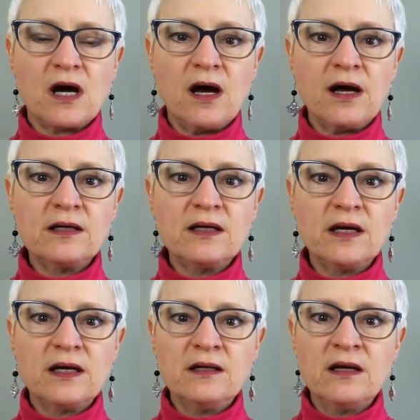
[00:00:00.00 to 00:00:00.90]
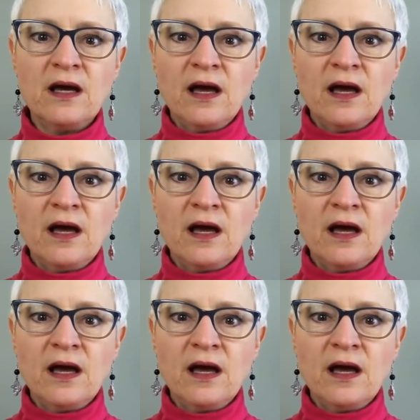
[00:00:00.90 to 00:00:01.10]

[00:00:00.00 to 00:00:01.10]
I can